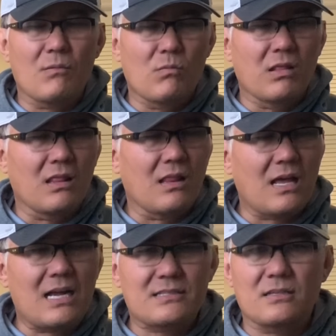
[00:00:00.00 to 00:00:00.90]

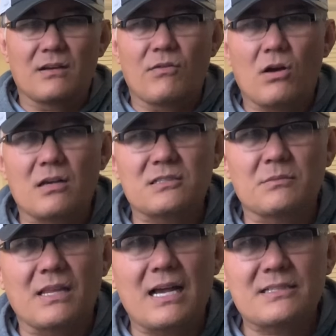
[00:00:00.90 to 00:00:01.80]
Lots of awesome
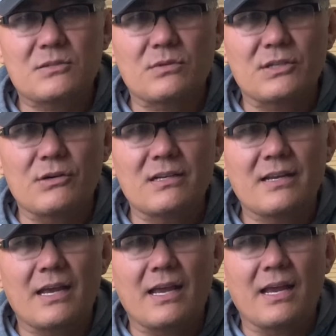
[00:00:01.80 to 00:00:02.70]
classes we're doing.
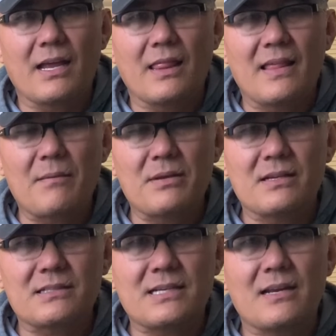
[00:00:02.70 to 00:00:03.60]
And that
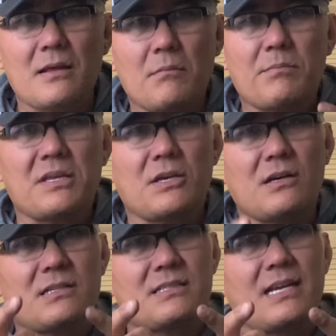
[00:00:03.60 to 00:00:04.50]
being said, be
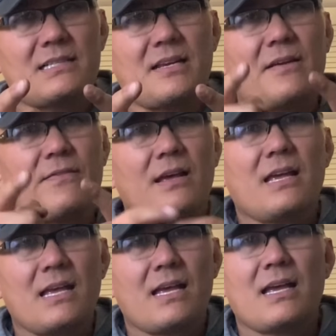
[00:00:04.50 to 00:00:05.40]
good, stay safe,
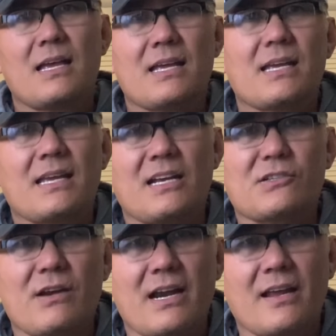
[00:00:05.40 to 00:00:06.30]
get
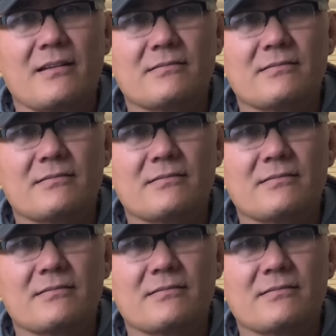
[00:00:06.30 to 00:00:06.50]
training.